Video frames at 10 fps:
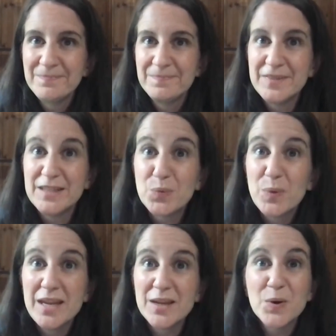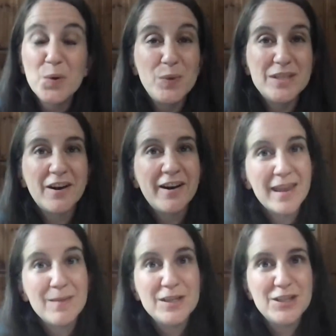maybe you saw them too,
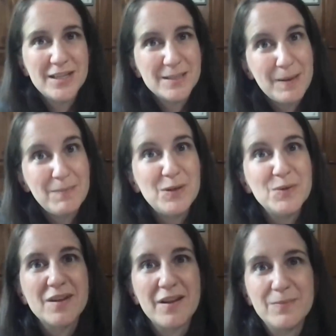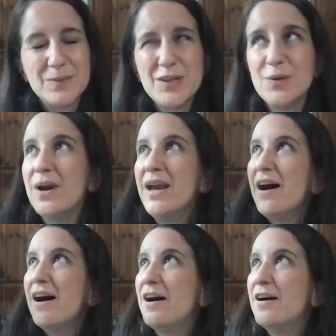of new stars in the sky,
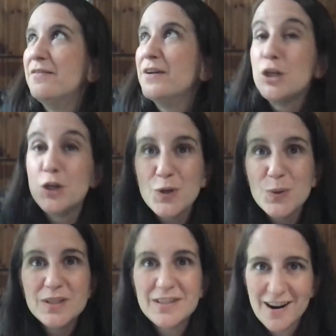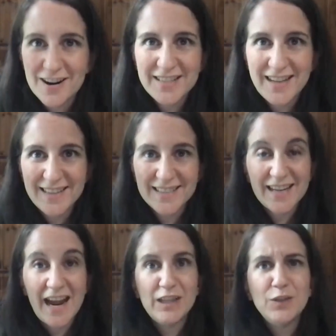new galaxies that we didn't even
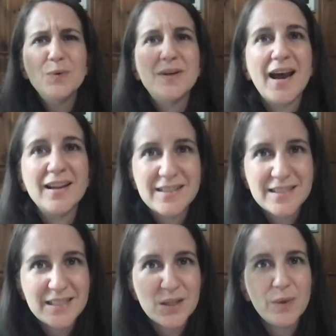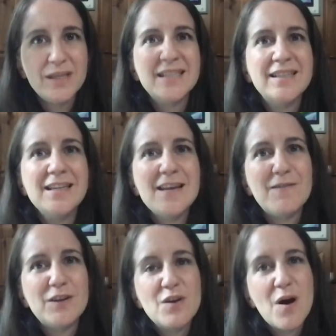know existed.
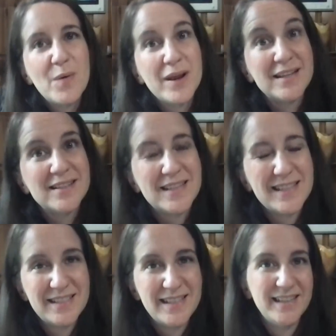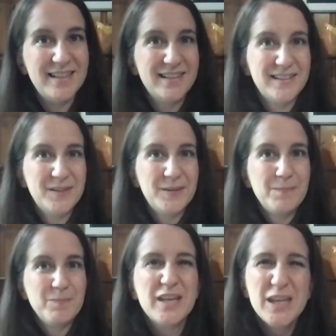Can you imagine for an ancient person
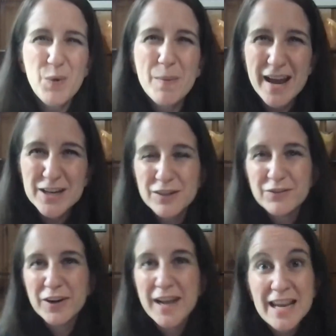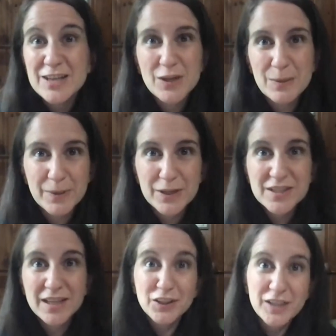looking up in the stars in the sky,
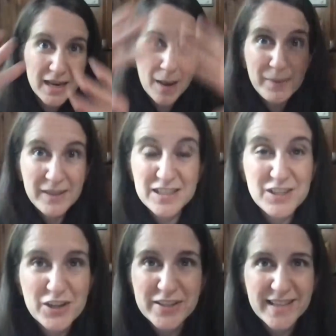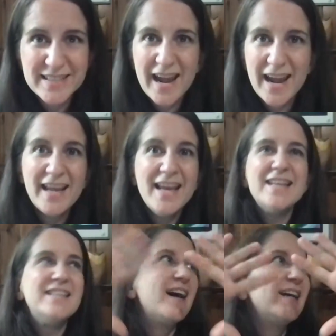not even knowing what those stars
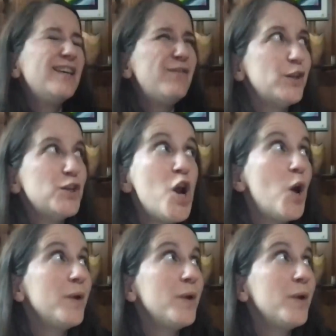were made of?